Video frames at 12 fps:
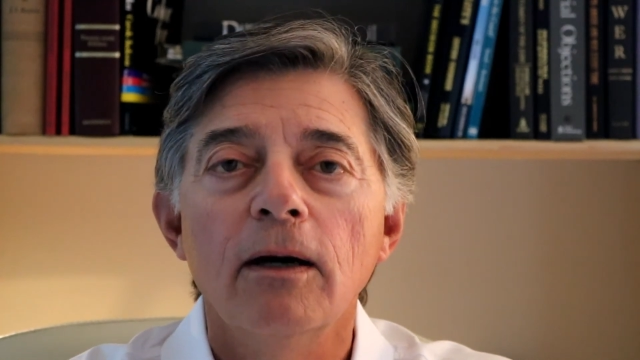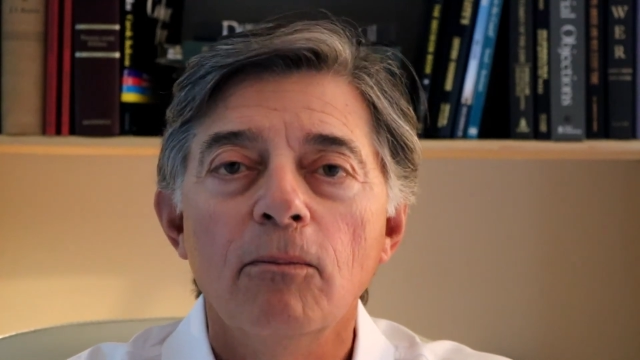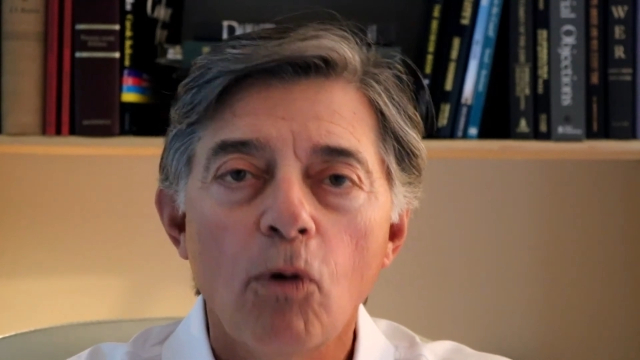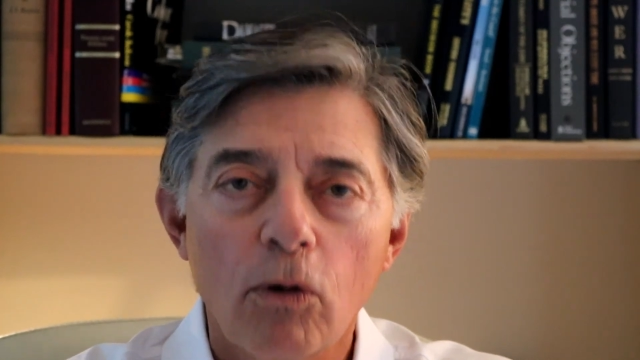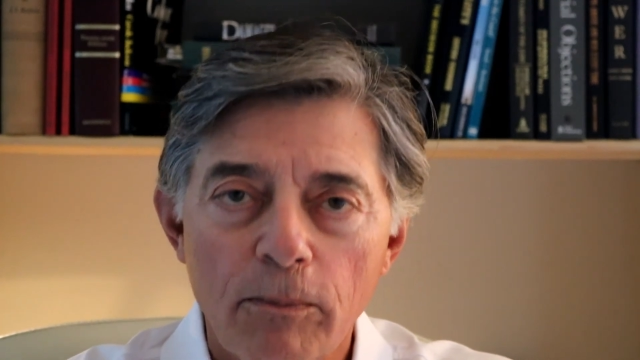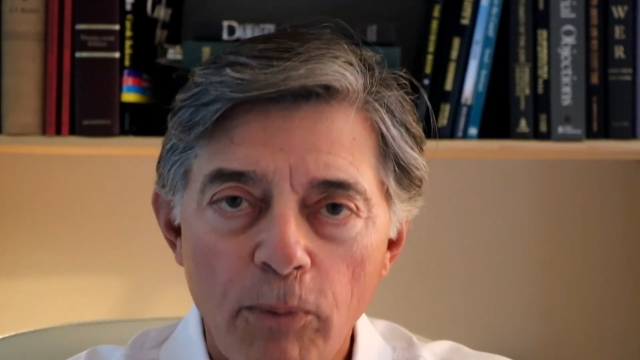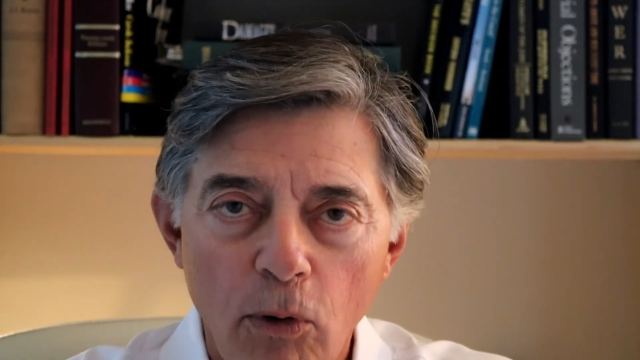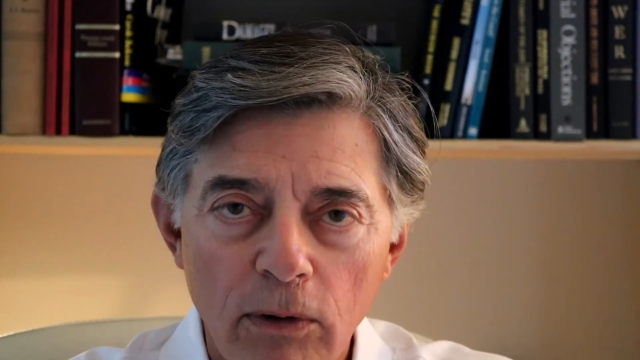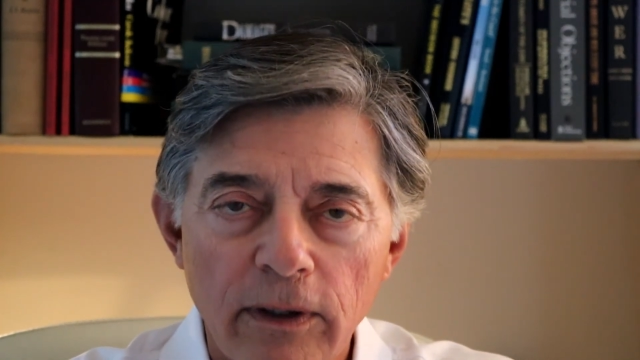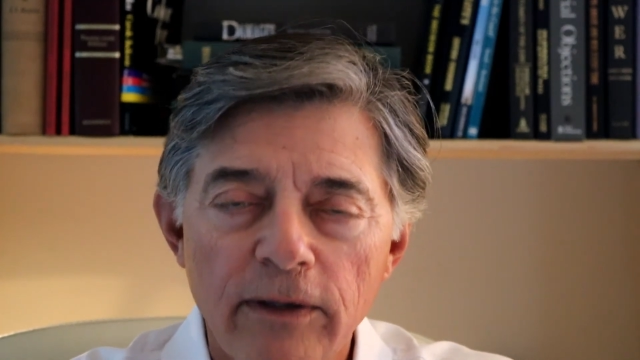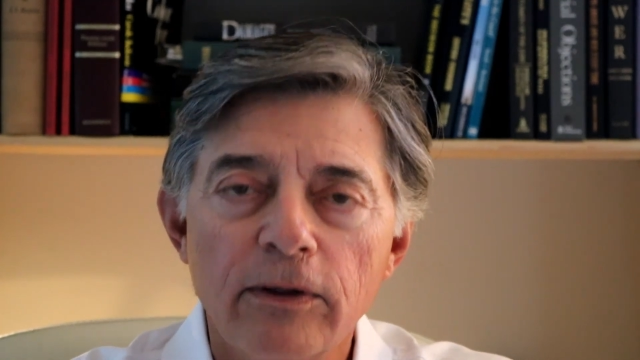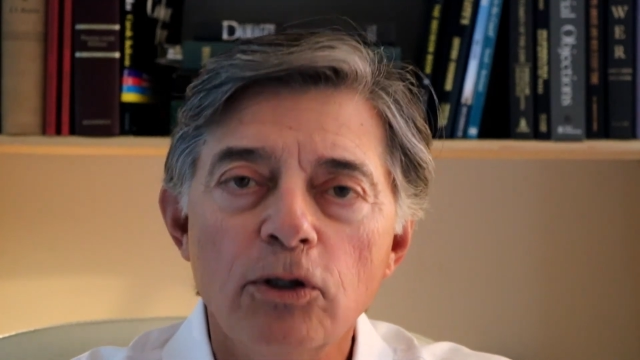more
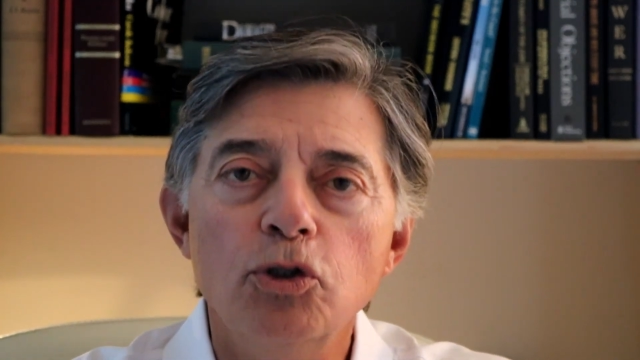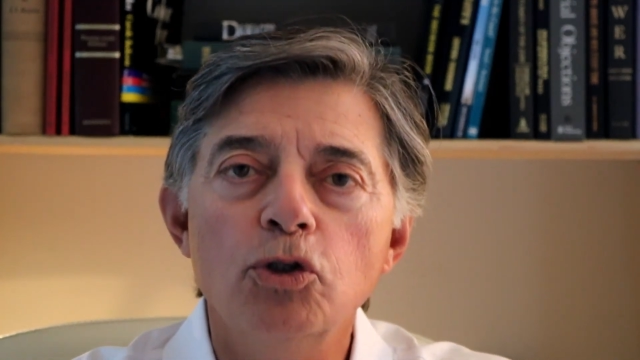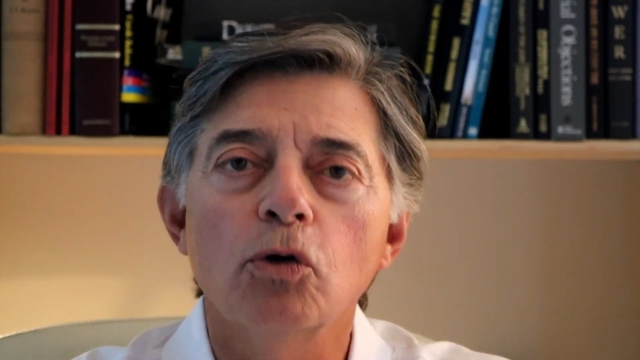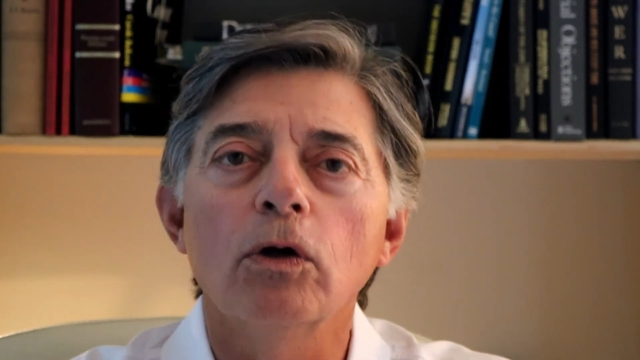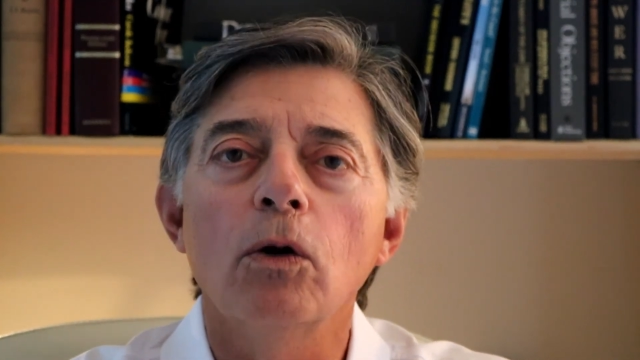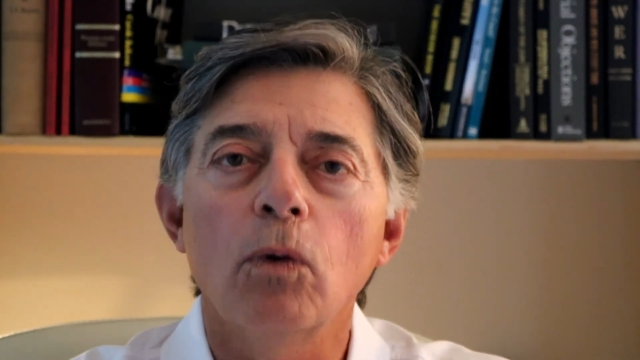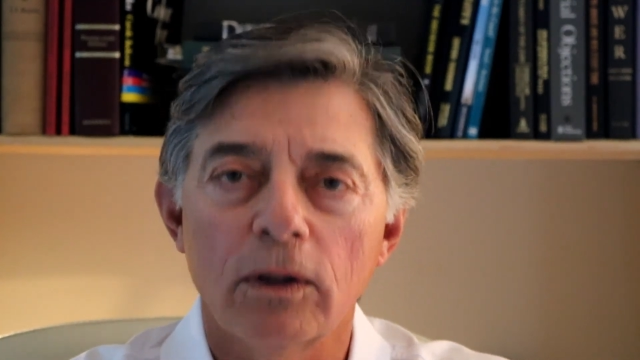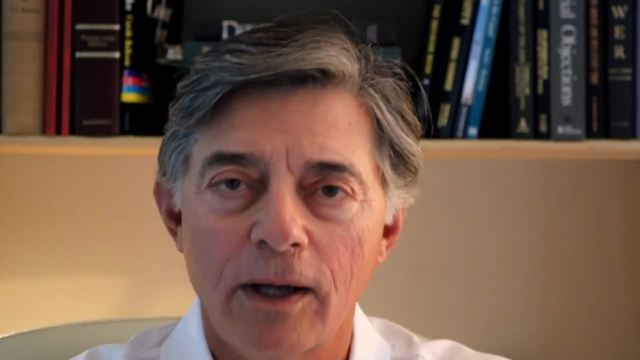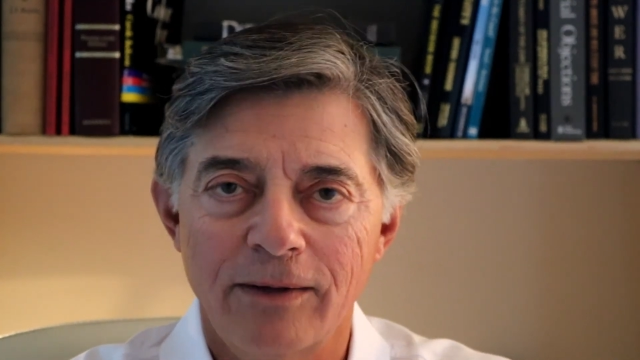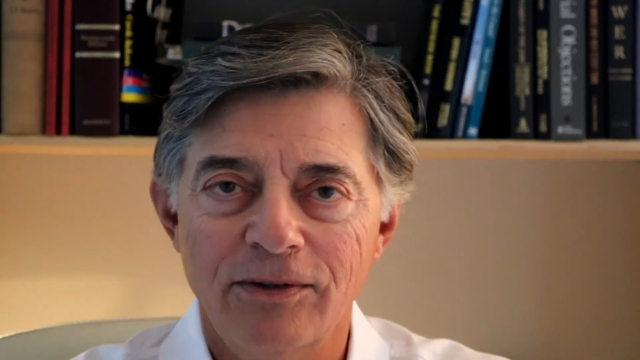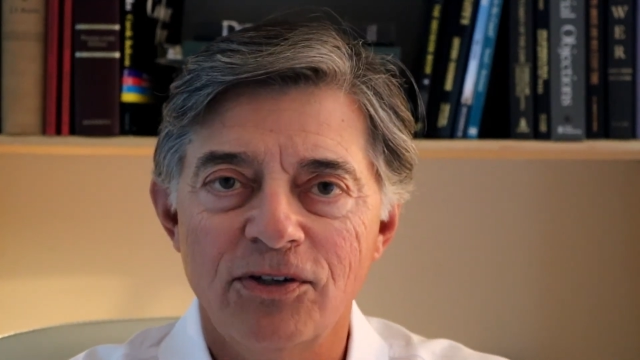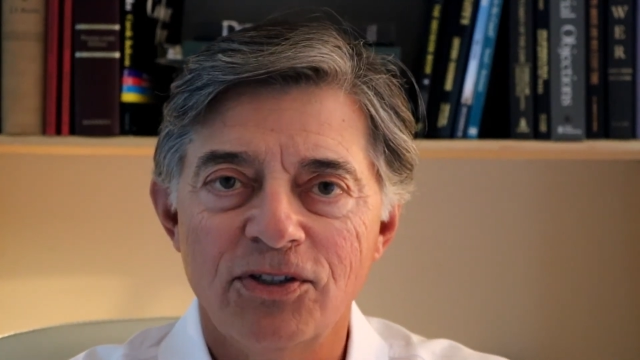importantly, the jury will
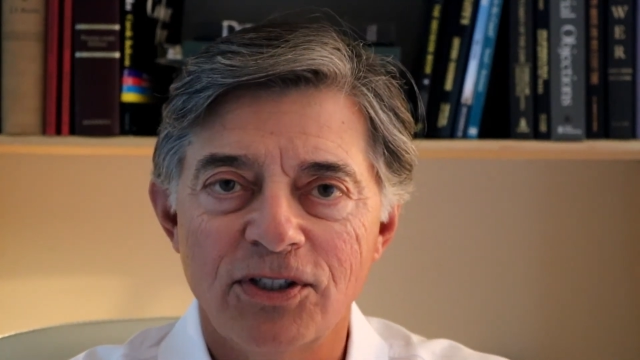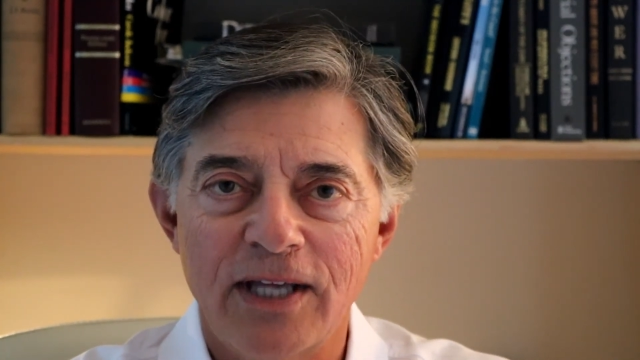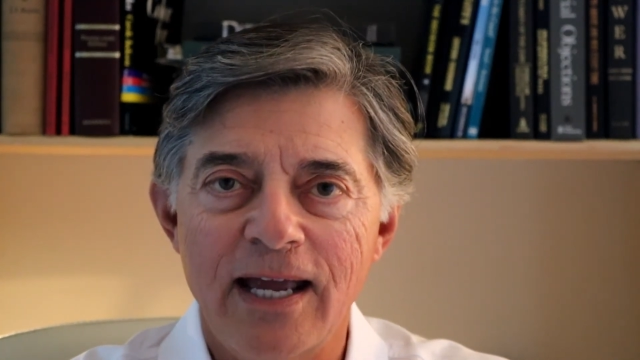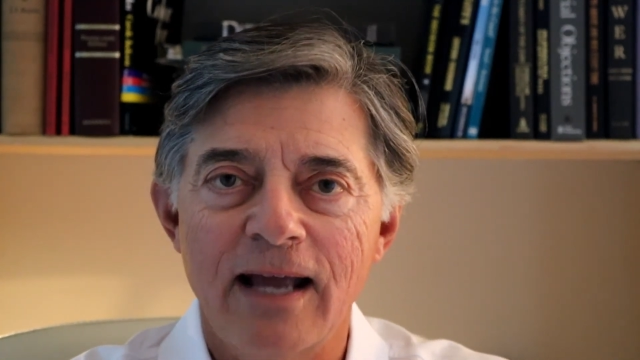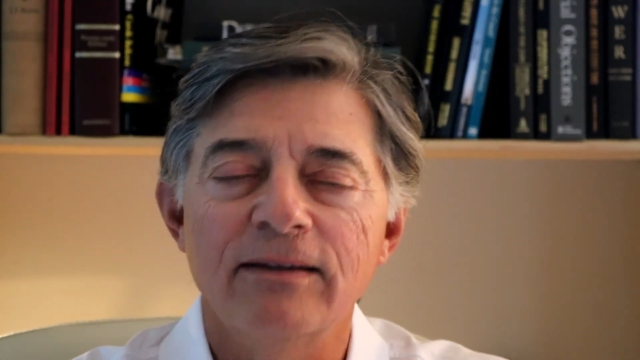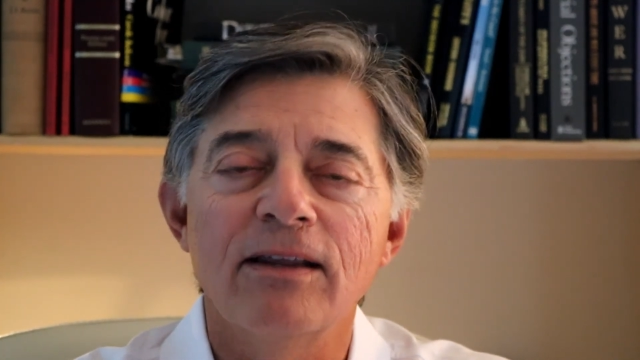understand